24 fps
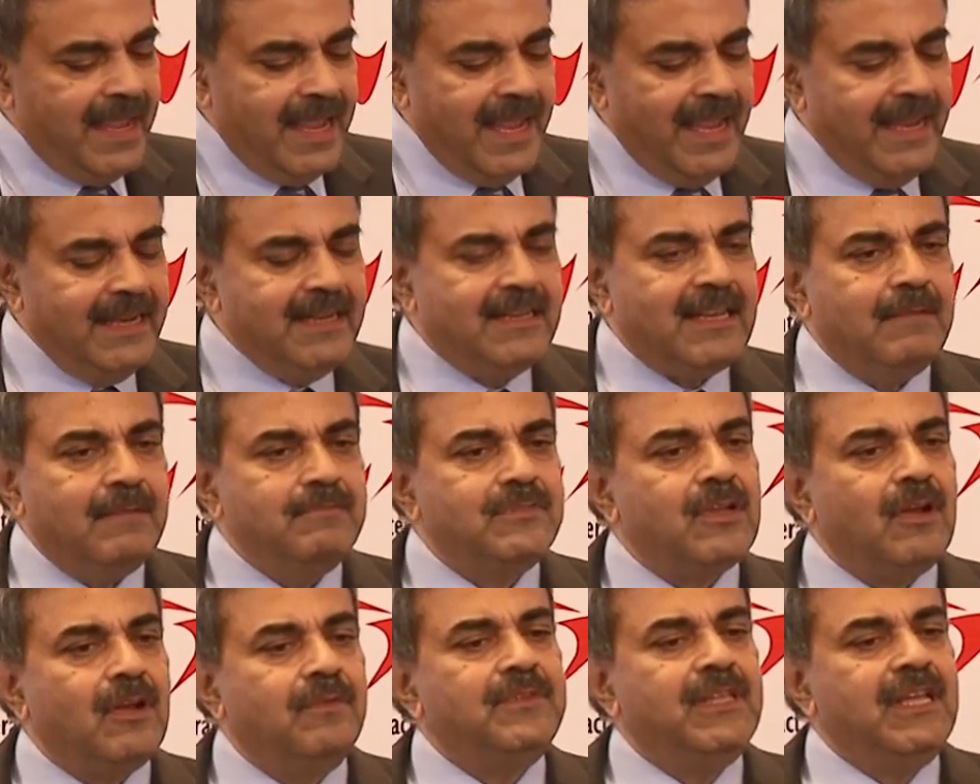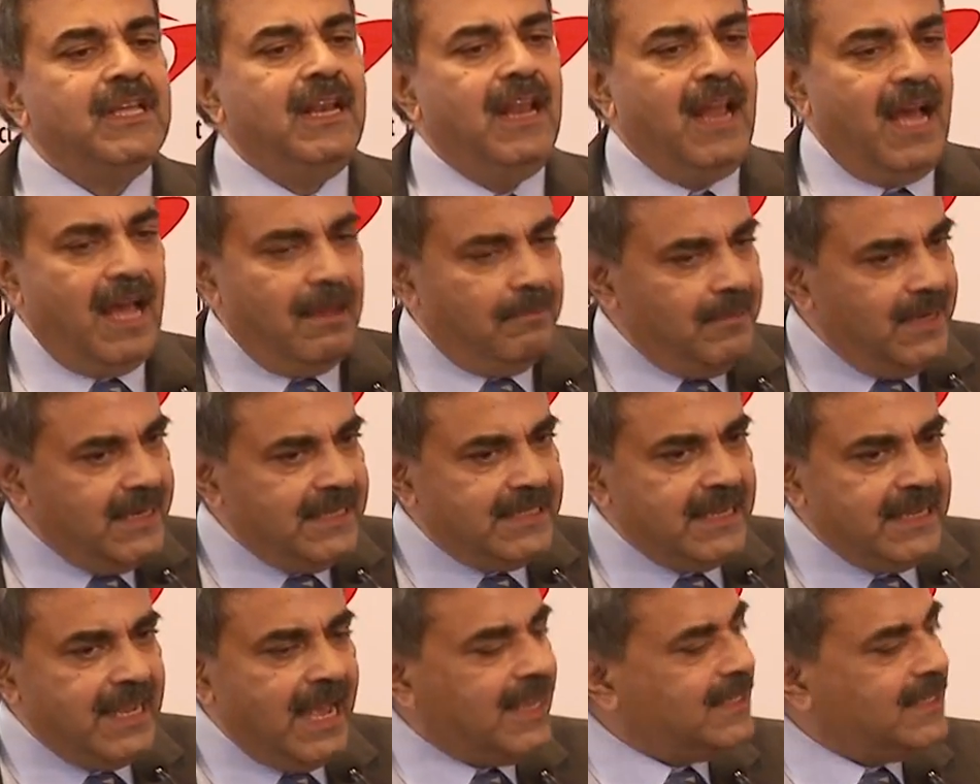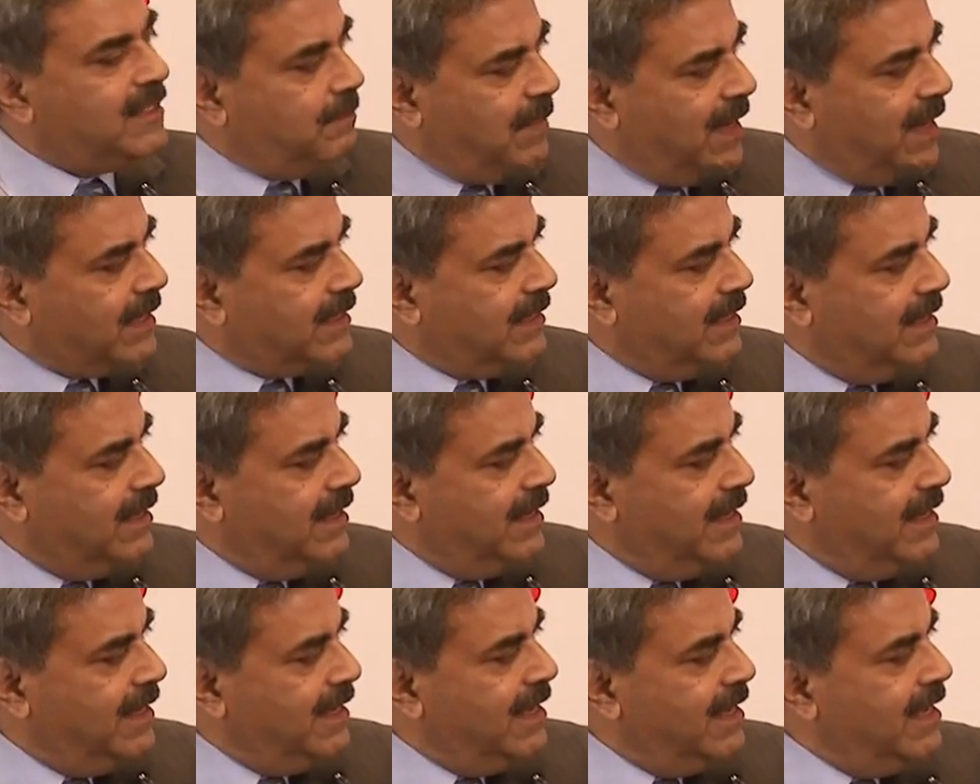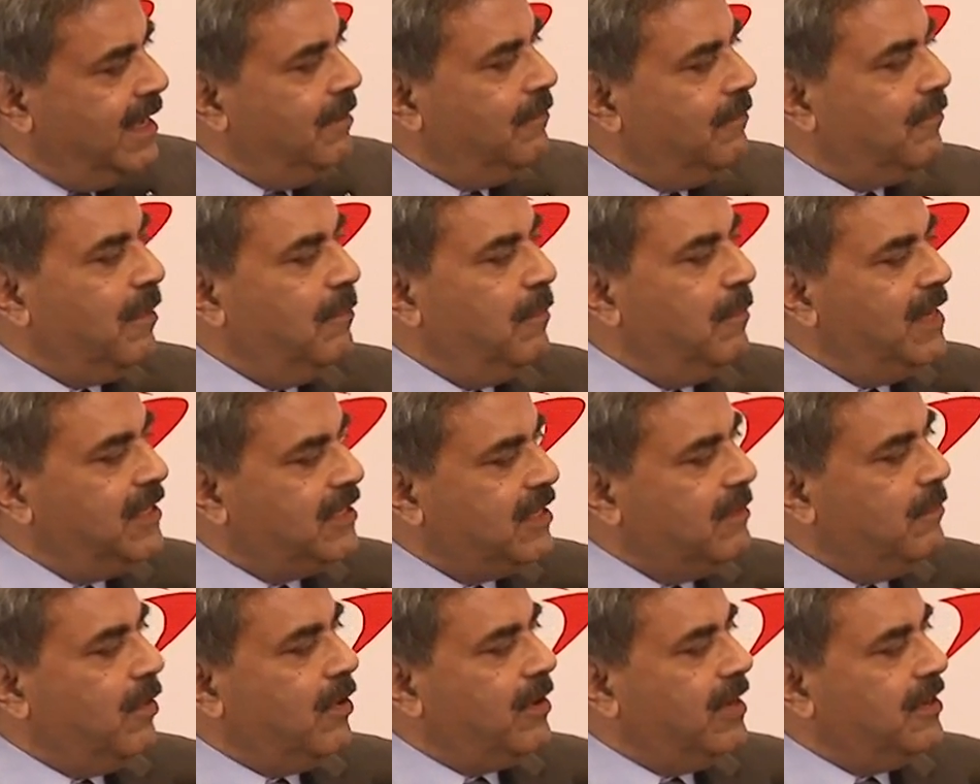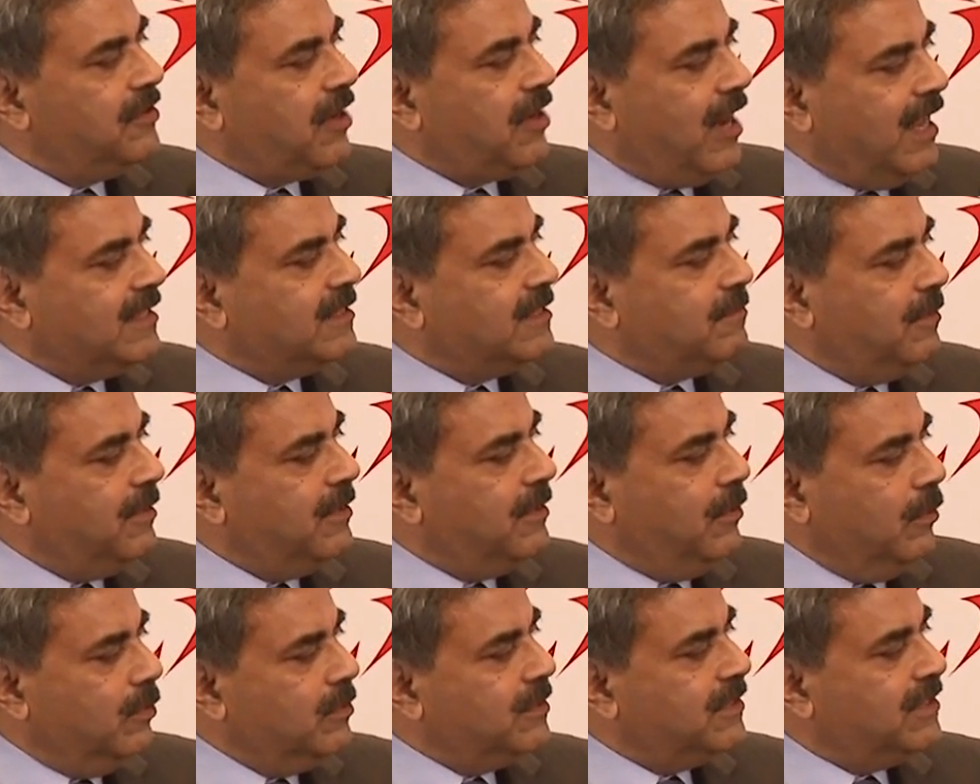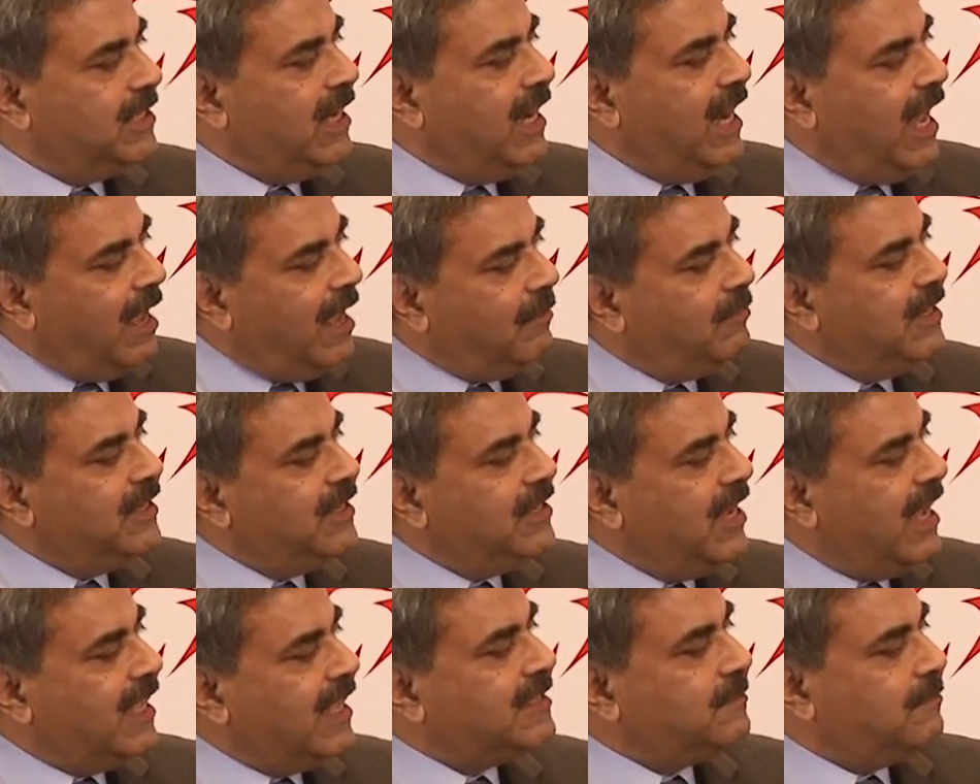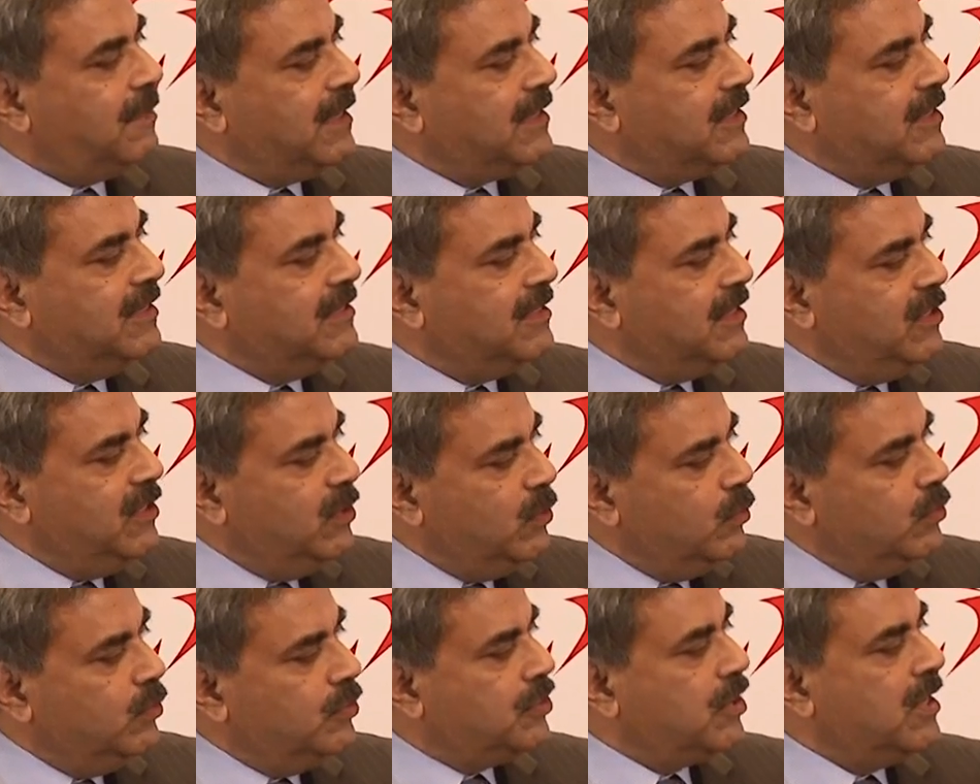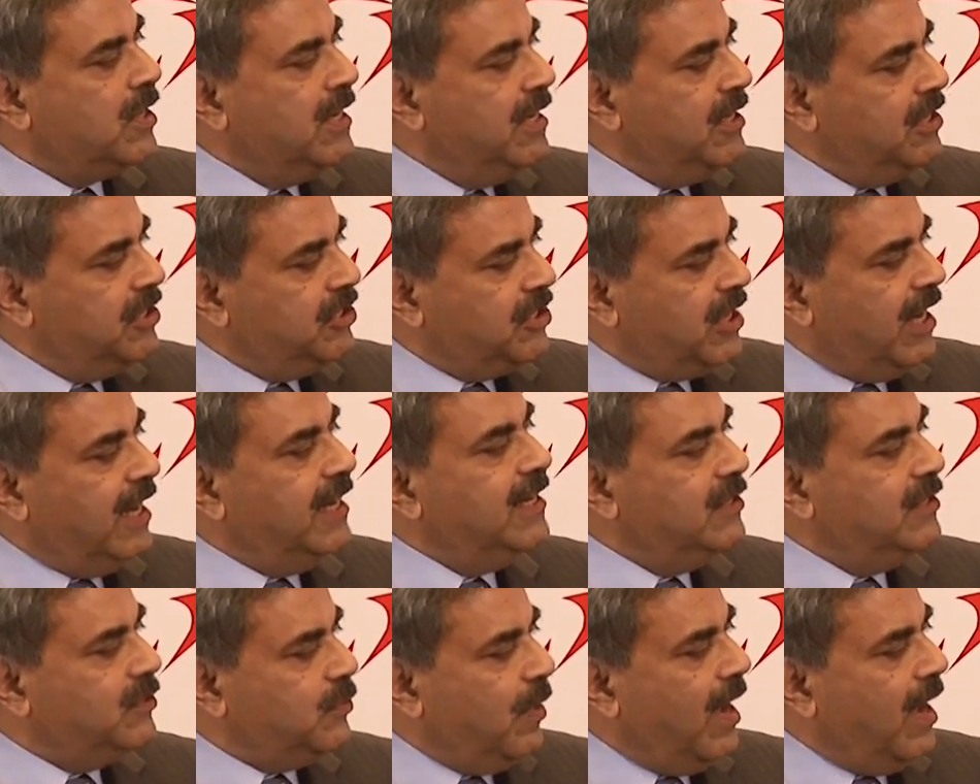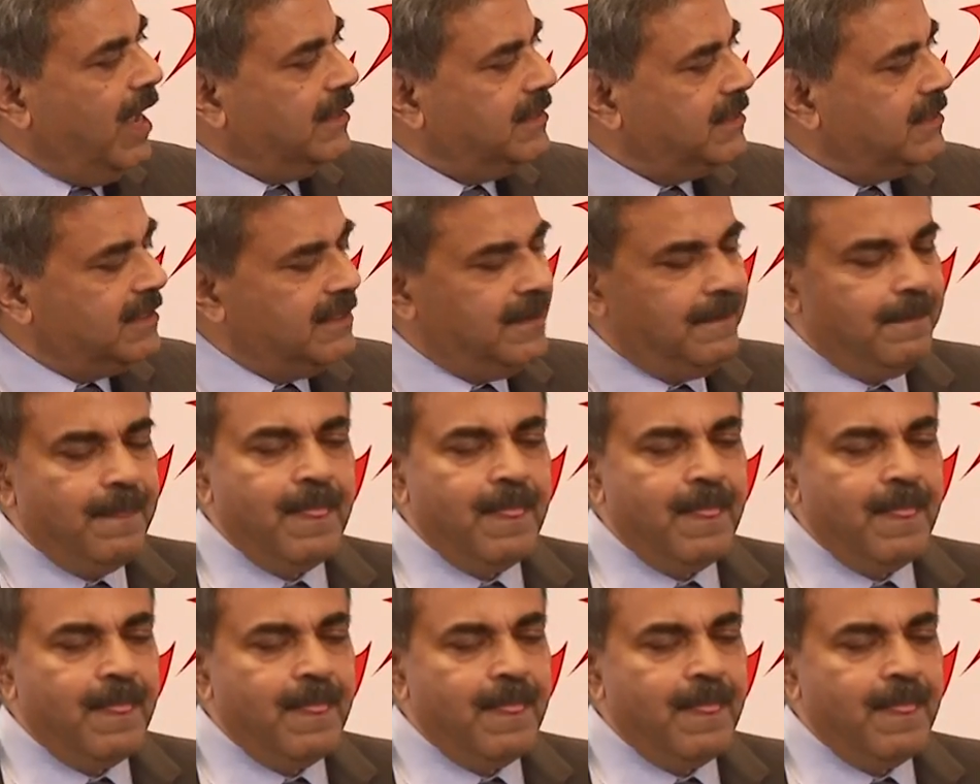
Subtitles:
In terms of the liability aspect, if a multimodal transport goes, the liability aspect is a huge challenge to us.